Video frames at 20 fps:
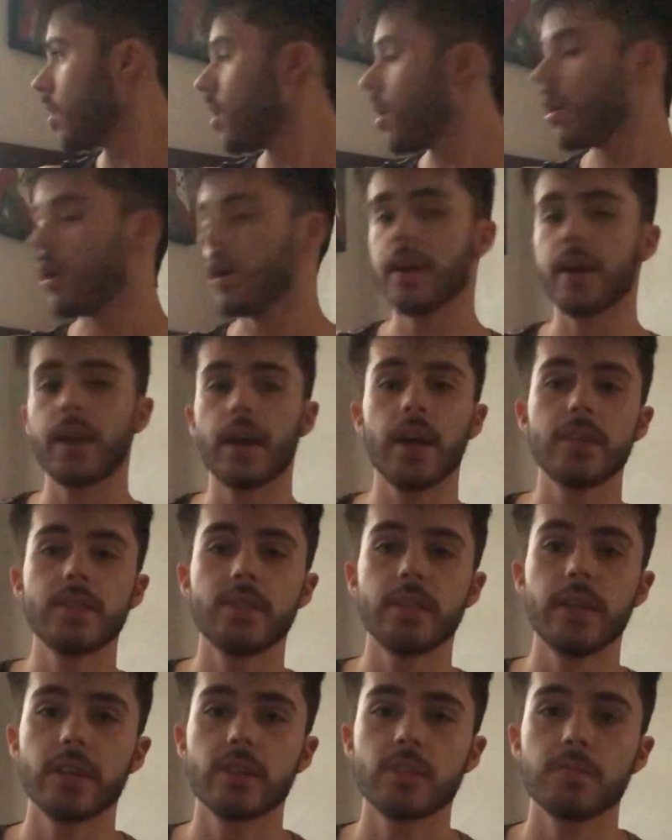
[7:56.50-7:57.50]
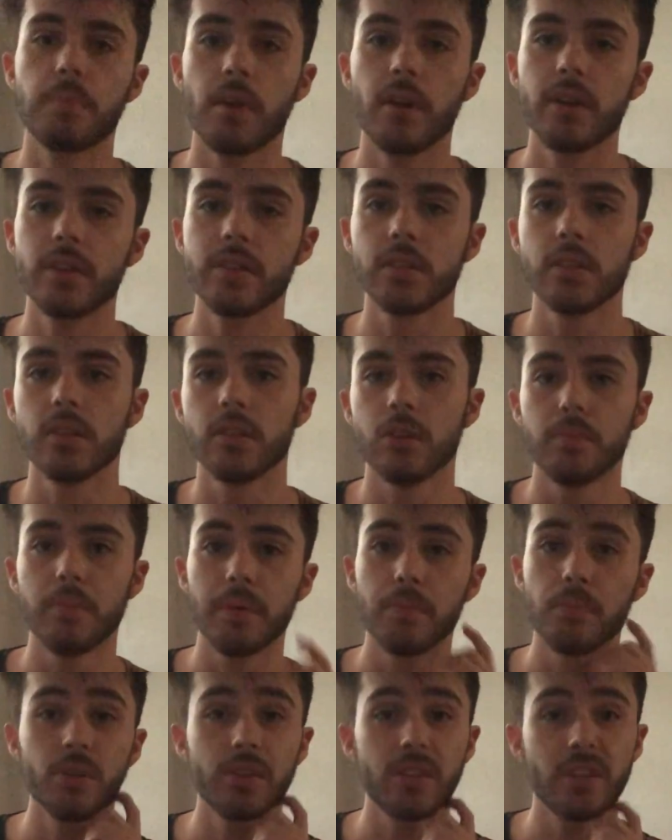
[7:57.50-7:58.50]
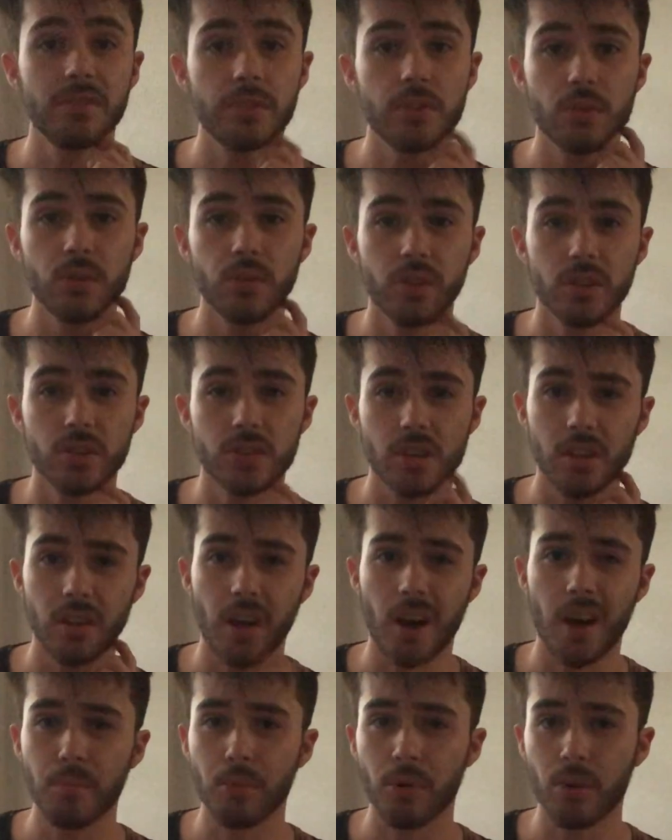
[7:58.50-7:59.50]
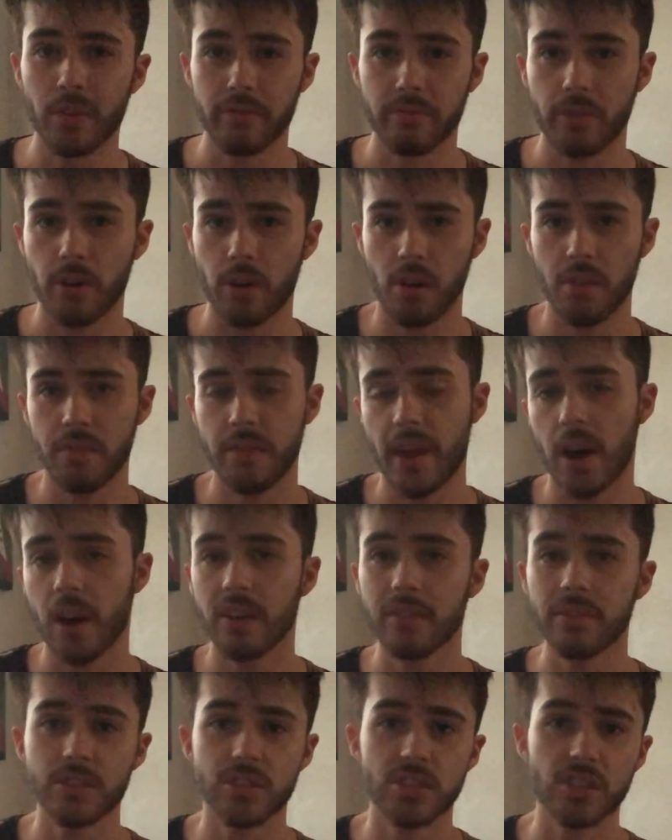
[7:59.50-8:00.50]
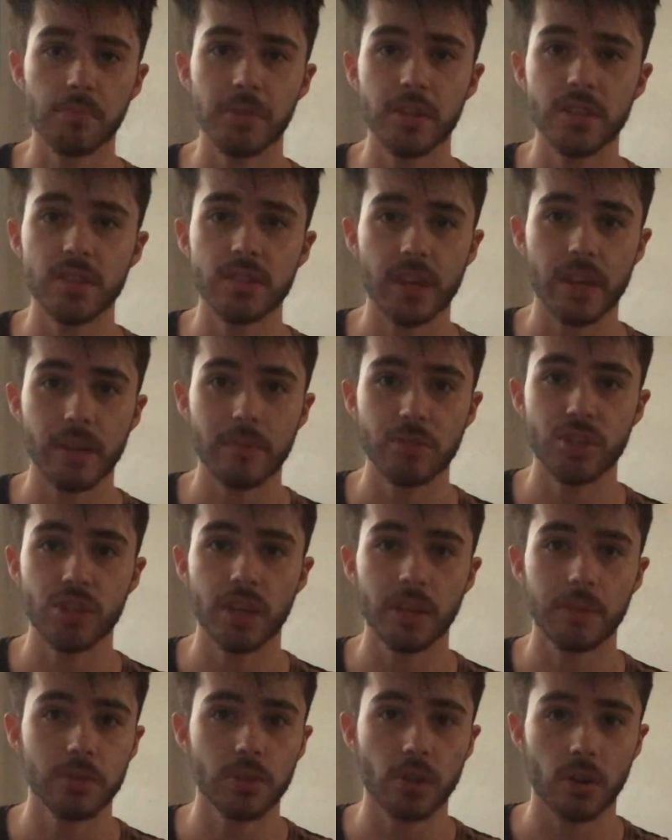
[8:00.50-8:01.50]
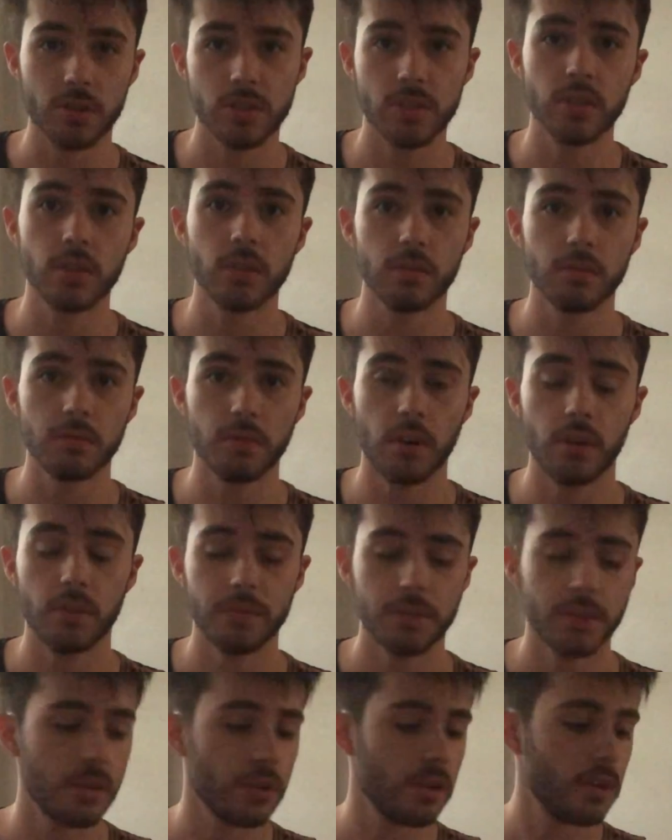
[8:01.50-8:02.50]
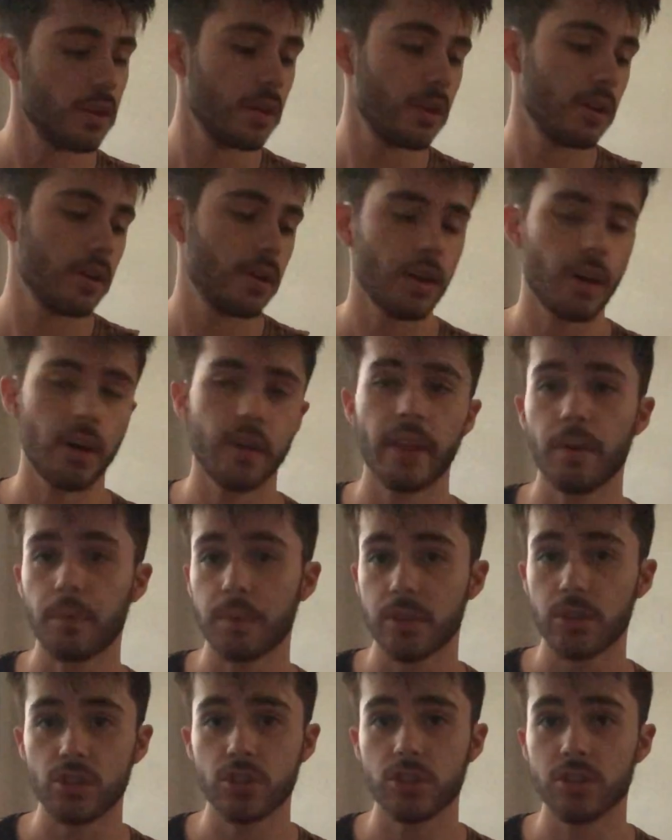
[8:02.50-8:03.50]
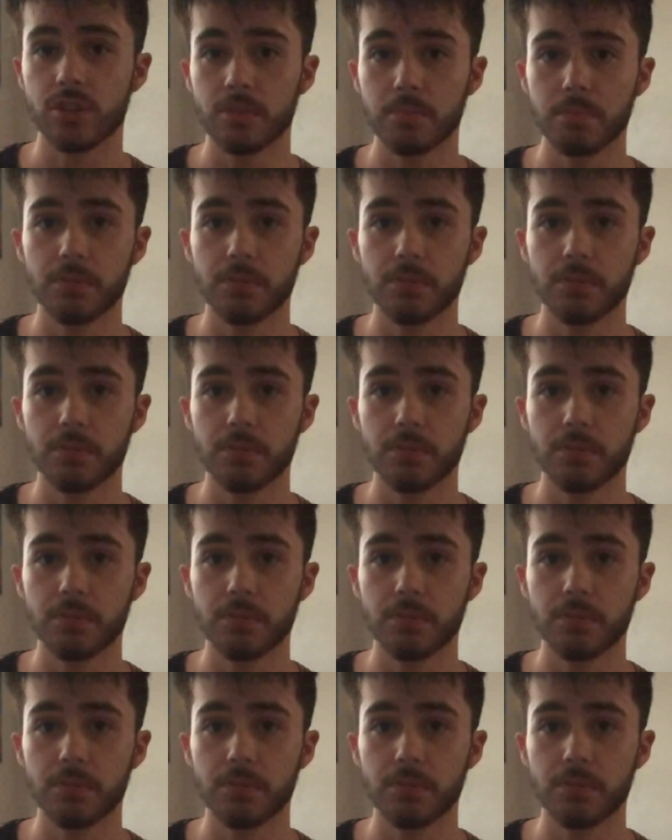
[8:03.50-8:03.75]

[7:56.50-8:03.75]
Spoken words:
alright guys, next part is a little bit more difficult. There's a lot more involved. However, some of the same shapes are still involved that we just learned